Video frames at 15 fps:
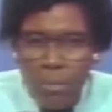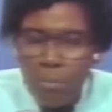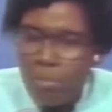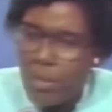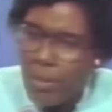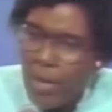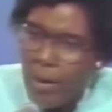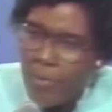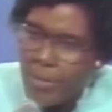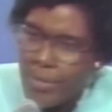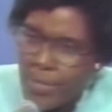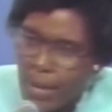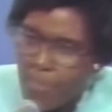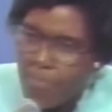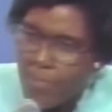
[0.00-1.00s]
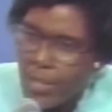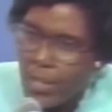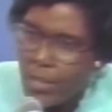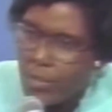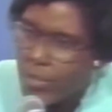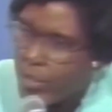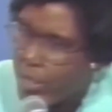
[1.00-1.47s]
But there is
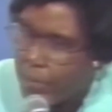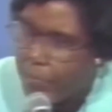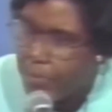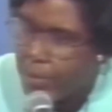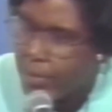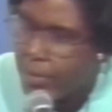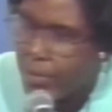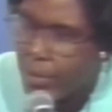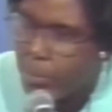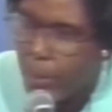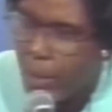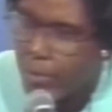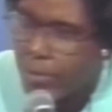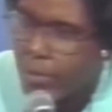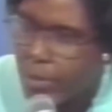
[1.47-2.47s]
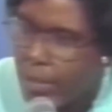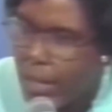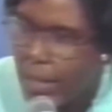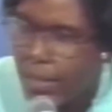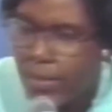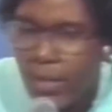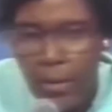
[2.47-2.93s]
something different about
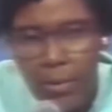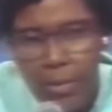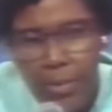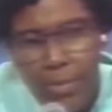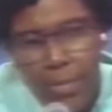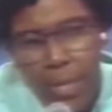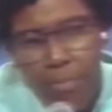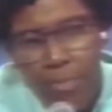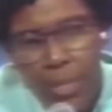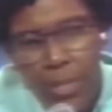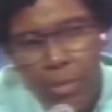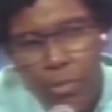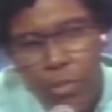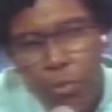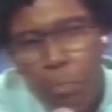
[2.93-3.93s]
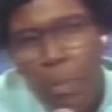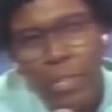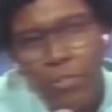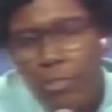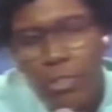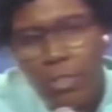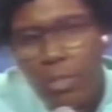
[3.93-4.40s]
tonight. There is something
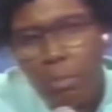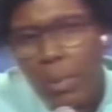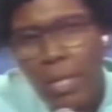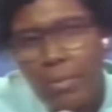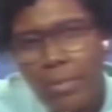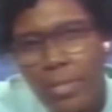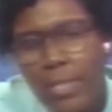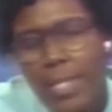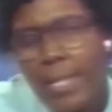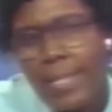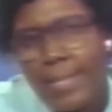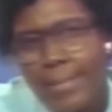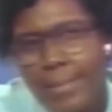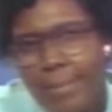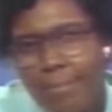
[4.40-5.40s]
special about tonight.